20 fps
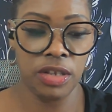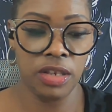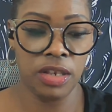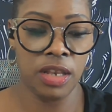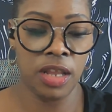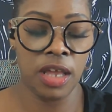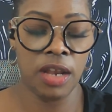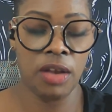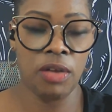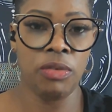
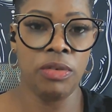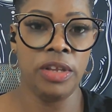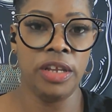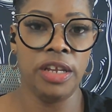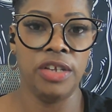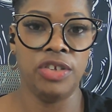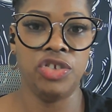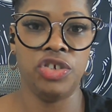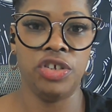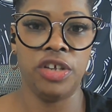Not only
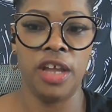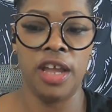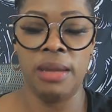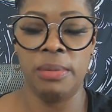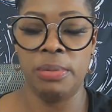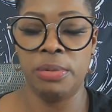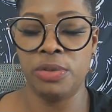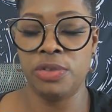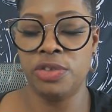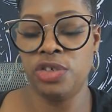is she
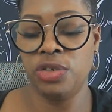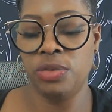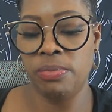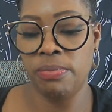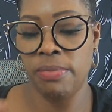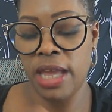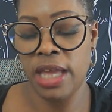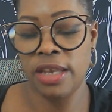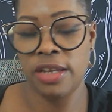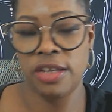able to
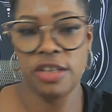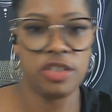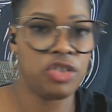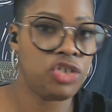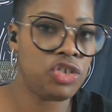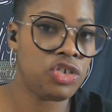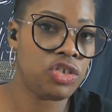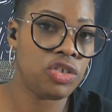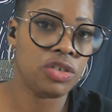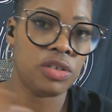manage
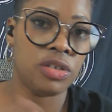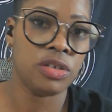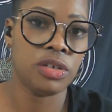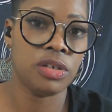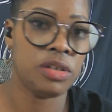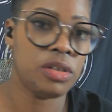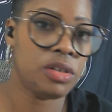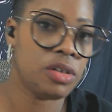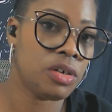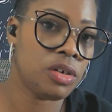
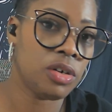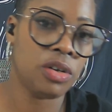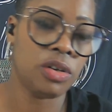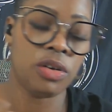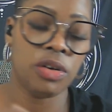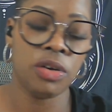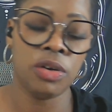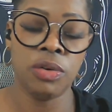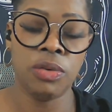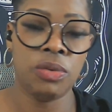her
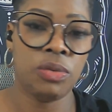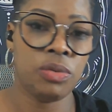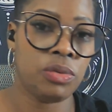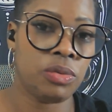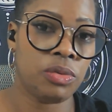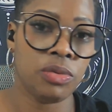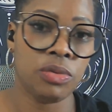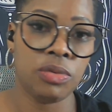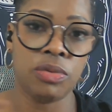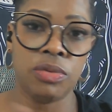
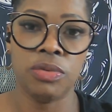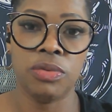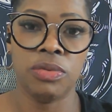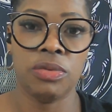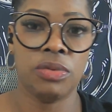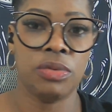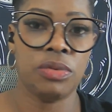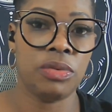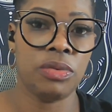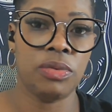own
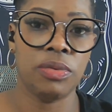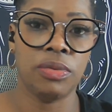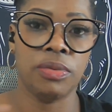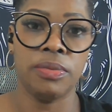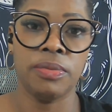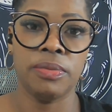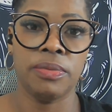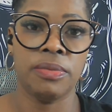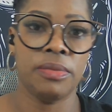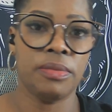
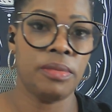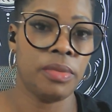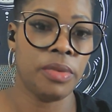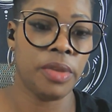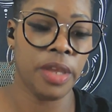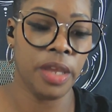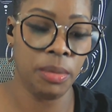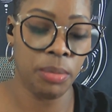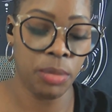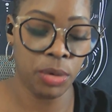
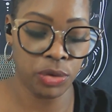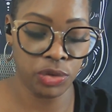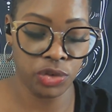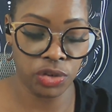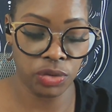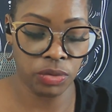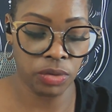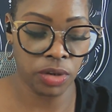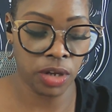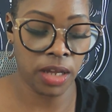
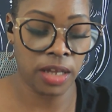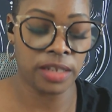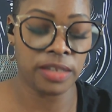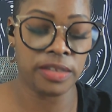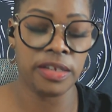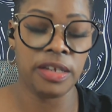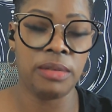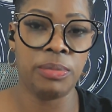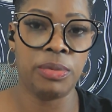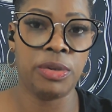emotional
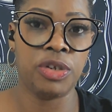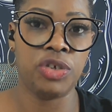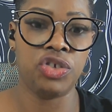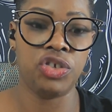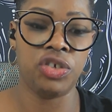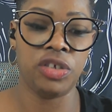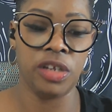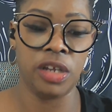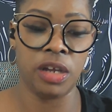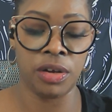content, but
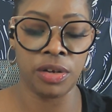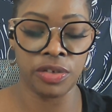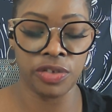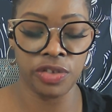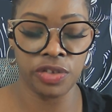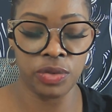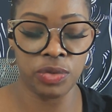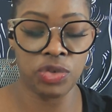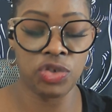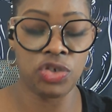she
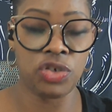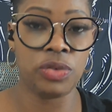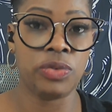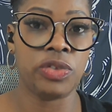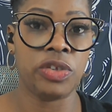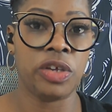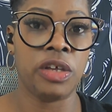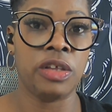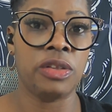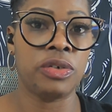also shows
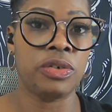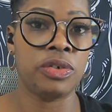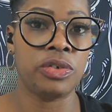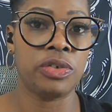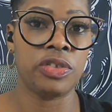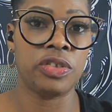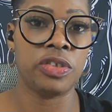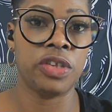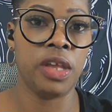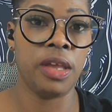
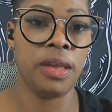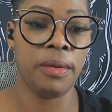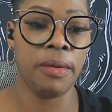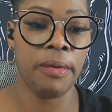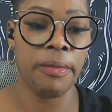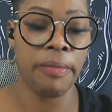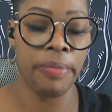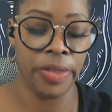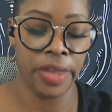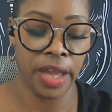others
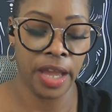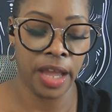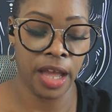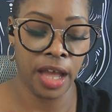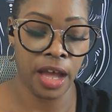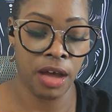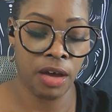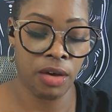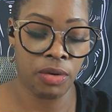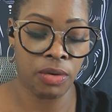
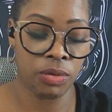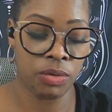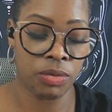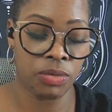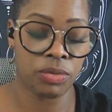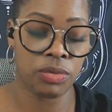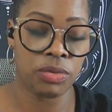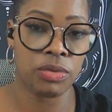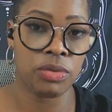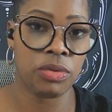how
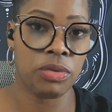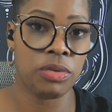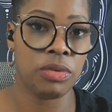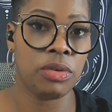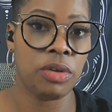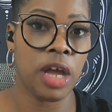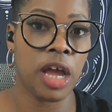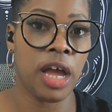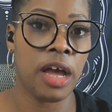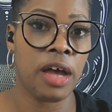
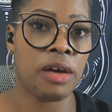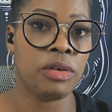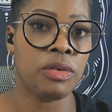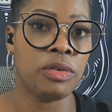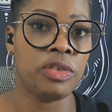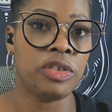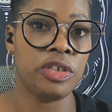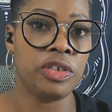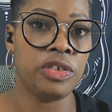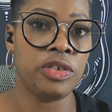how
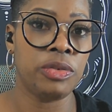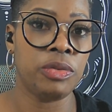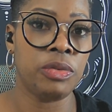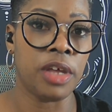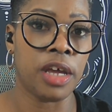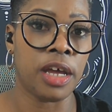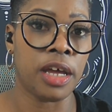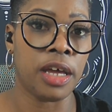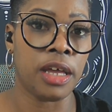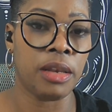to do
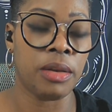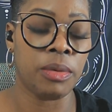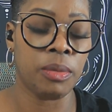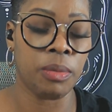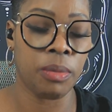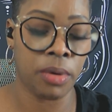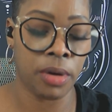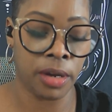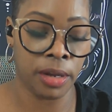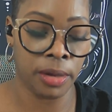that,
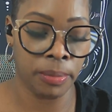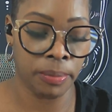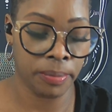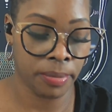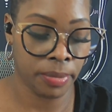right?